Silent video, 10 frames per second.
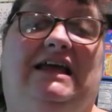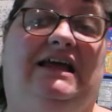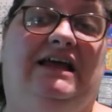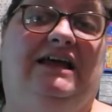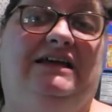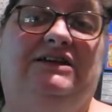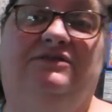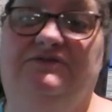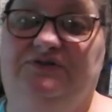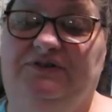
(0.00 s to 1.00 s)
Uh, you
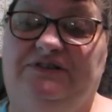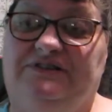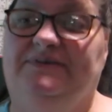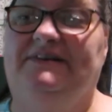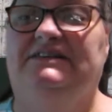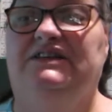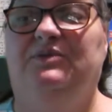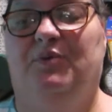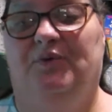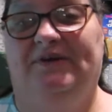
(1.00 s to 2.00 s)
know, short, sweet, to
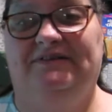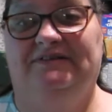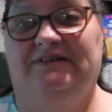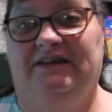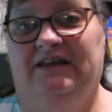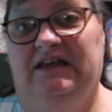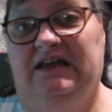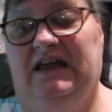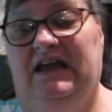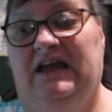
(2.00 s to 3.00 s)
the point
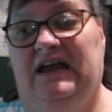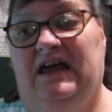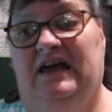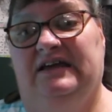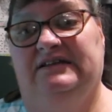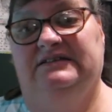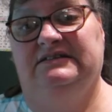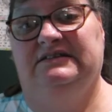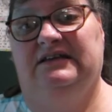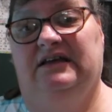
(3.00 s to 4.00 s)

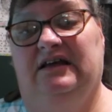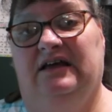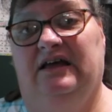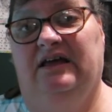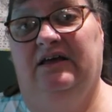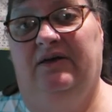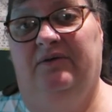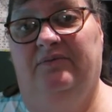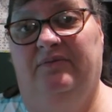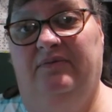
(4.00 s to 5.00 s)
and
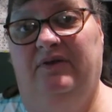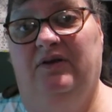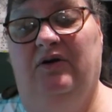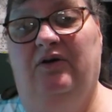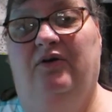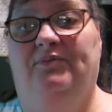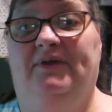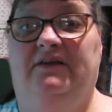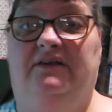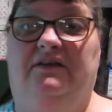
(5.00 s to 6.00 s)
um, you know I hope
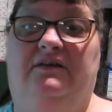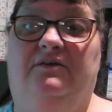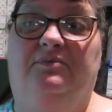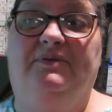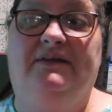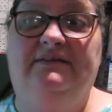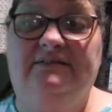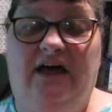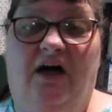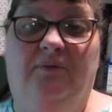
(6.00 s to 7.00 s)
that uh,
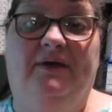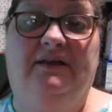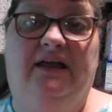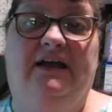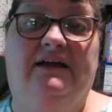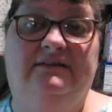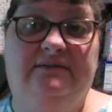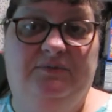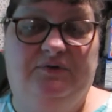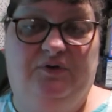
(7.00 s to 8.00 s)
please comment like and
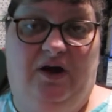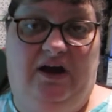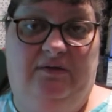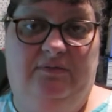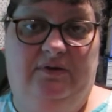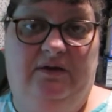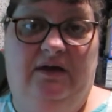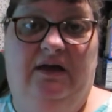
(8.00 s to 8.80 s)
subscribe